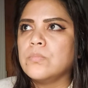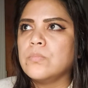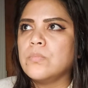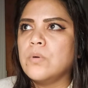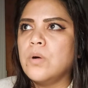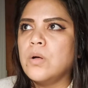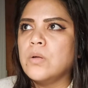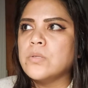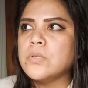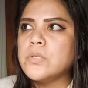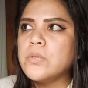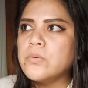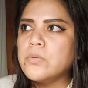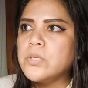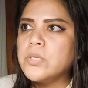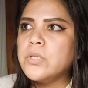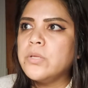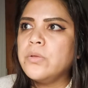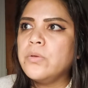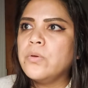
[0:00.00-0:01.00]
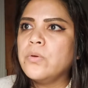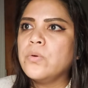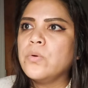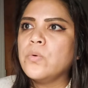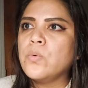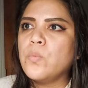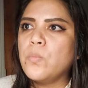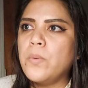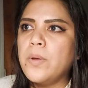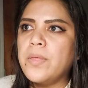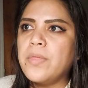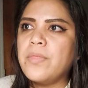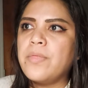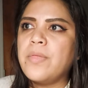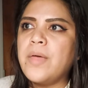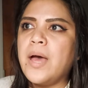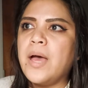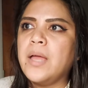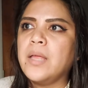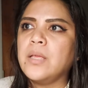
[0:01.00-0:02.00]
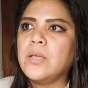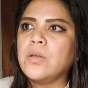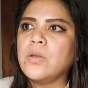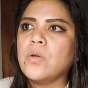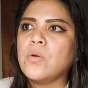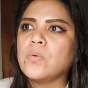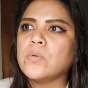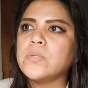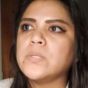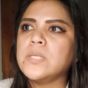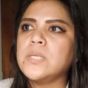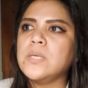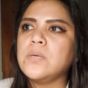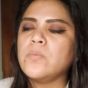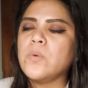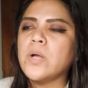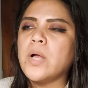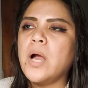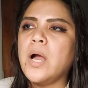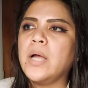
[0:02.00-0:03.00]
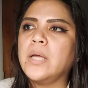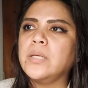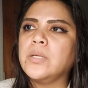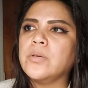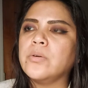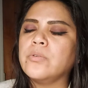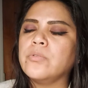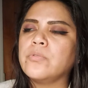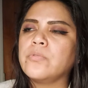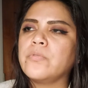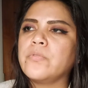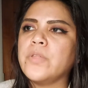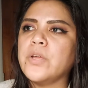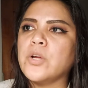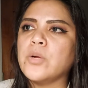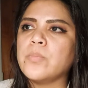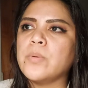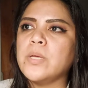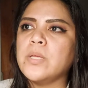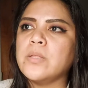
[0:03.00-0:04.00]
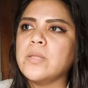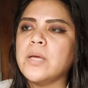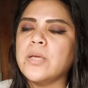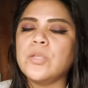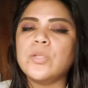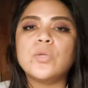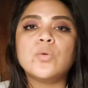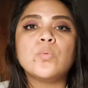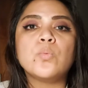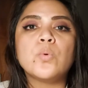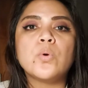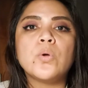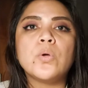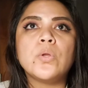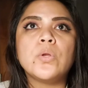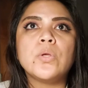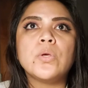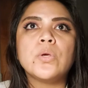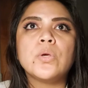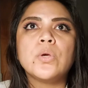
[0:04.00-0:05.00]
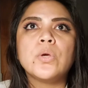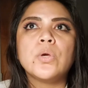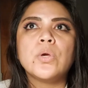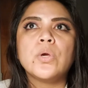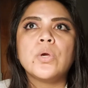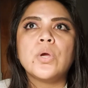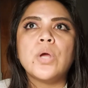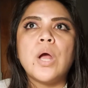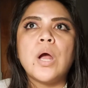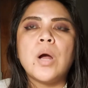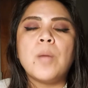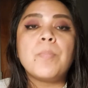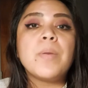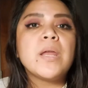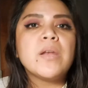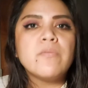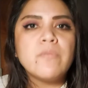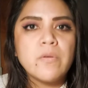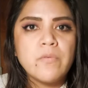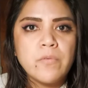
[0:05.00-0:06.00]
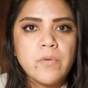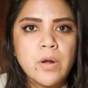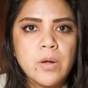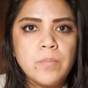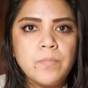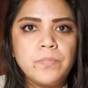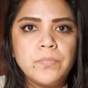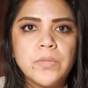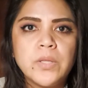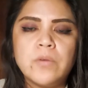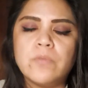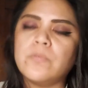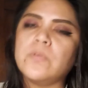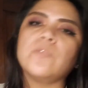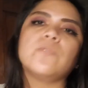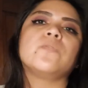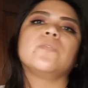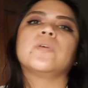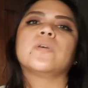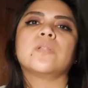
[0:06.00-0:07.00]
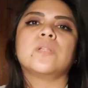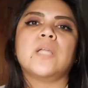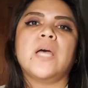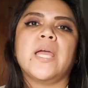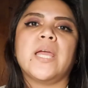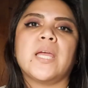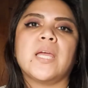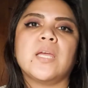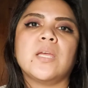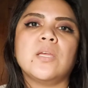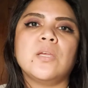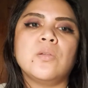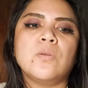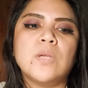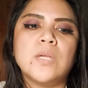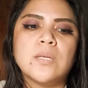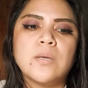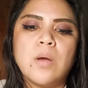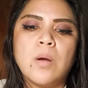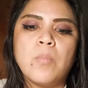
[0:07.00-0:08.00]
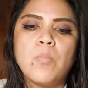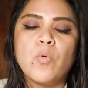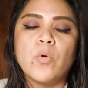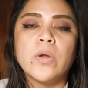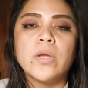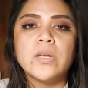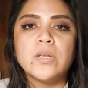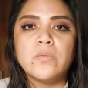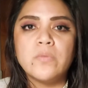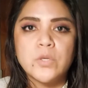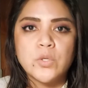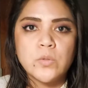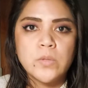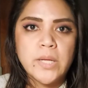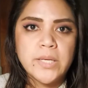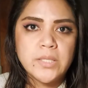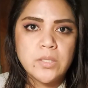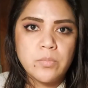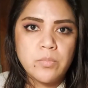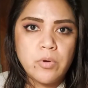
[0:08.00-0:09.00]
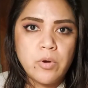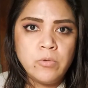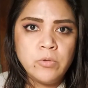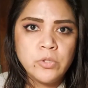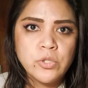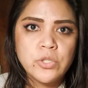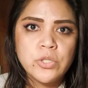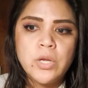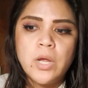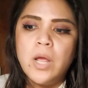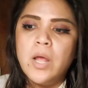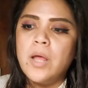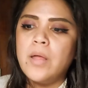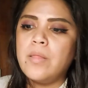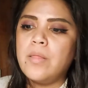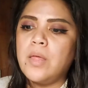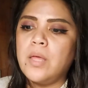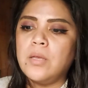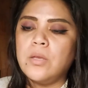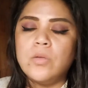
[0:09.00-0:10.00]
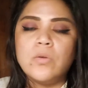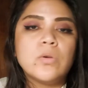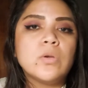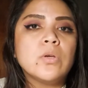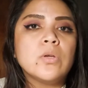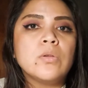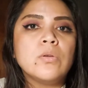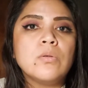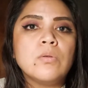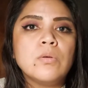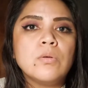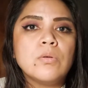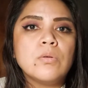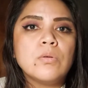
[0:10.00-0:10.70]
Also too, with that, see what kind of therapy that you would benefit from. If you feel like you need a more individualized approach, then you can